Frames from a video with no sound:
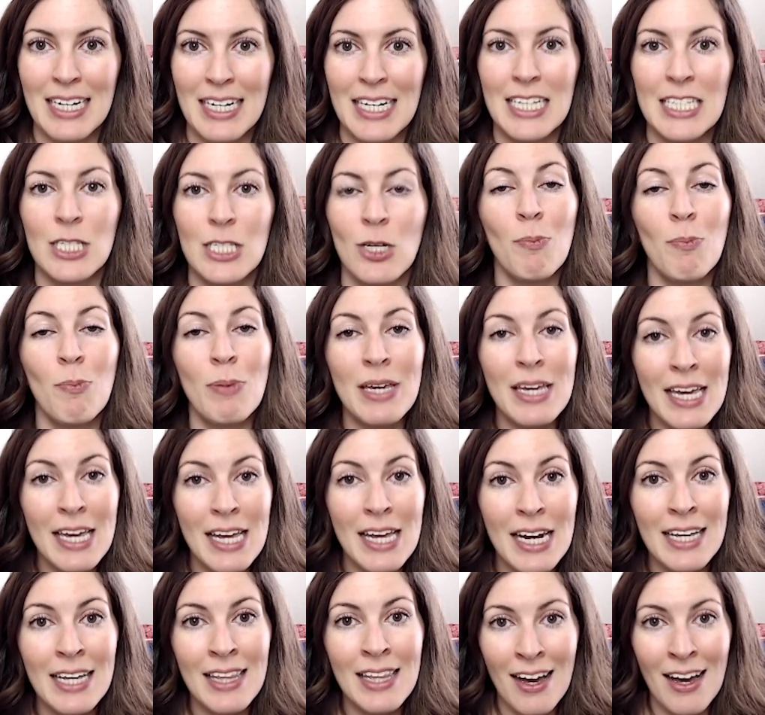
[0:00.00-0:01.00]
So,
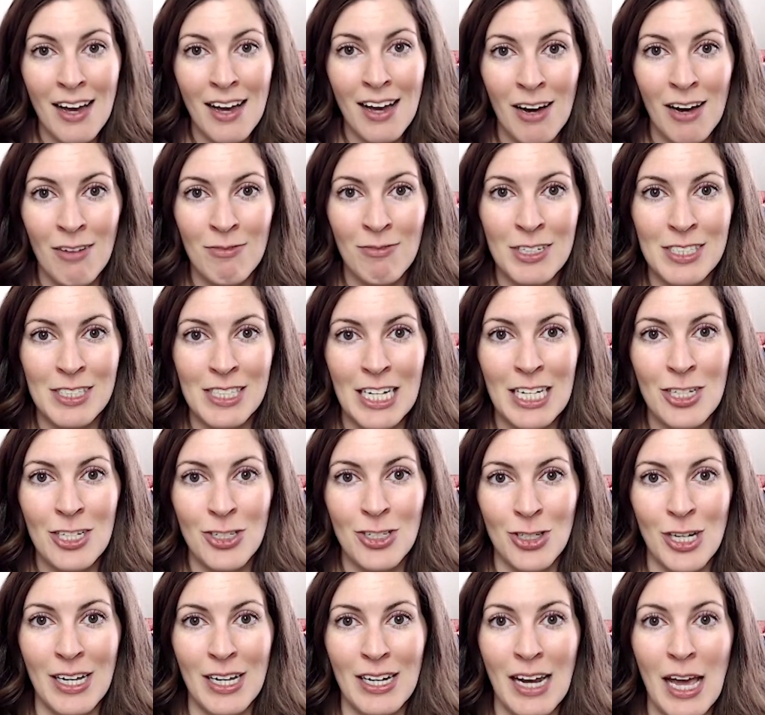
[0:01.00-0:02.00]
beginning that
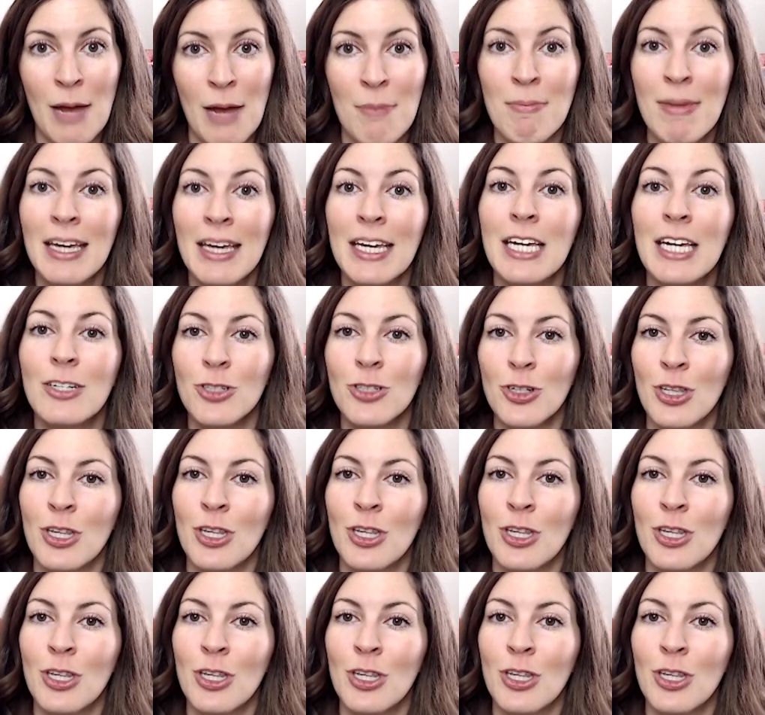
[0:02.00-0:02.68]
conversation and making sure